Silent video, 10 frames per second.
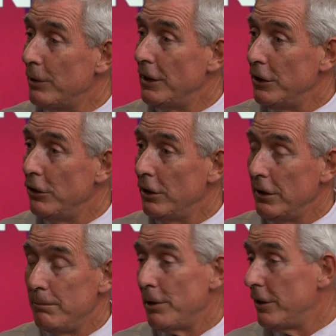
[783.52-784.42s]
really
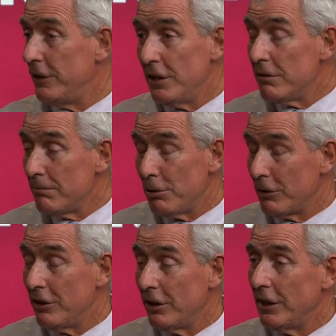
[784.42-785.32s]
early, but if you didn't
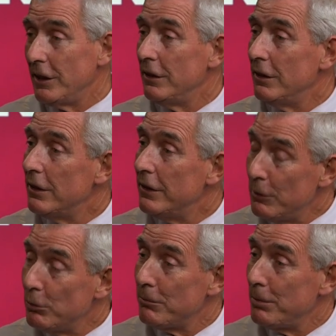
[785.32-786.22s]
book early,
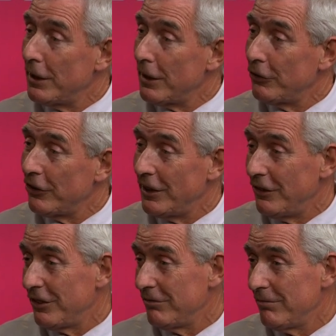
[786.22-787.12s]
there wouldn't be enough
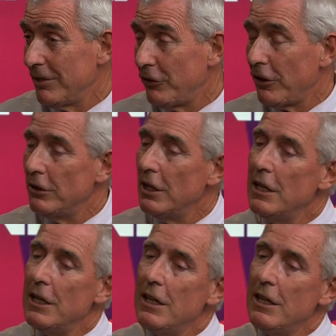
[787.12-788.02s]
seats. So
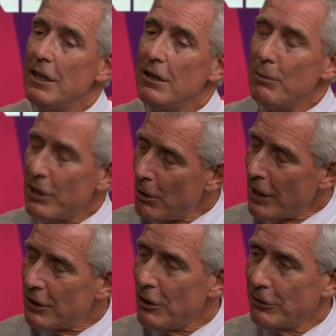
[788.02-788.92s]
we're
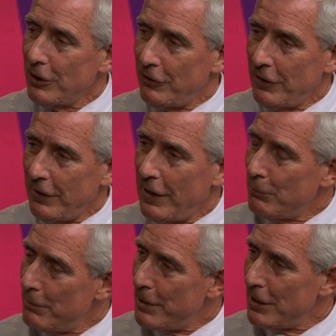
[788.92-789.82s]
quite cognizant of
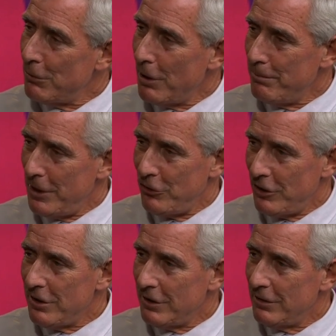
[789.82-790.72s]
that. We're being quite
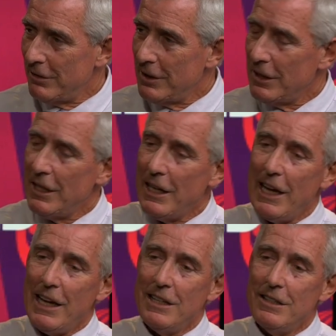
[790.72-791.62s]
measured.
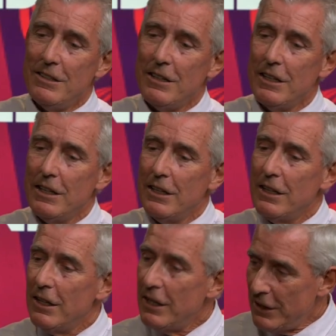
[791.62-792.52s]
And
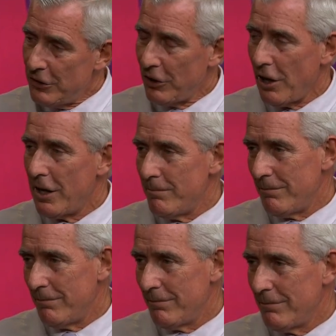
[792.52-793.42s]
in time,
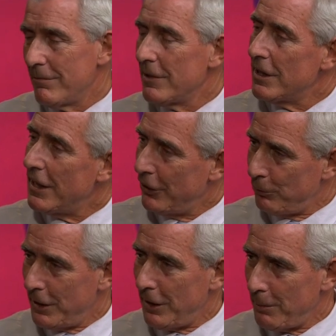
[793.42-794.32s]

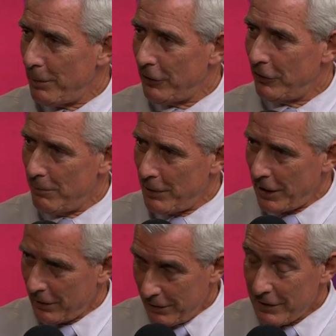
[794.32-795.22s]
as we get capacity
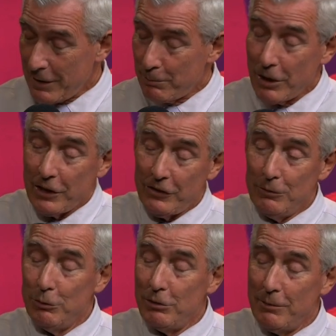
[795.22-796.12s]
back, that
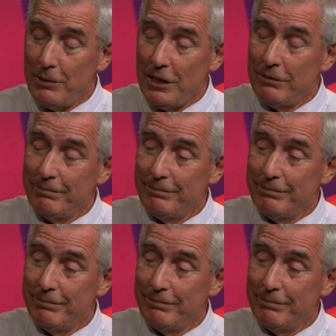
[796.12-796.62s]
pricing will come down.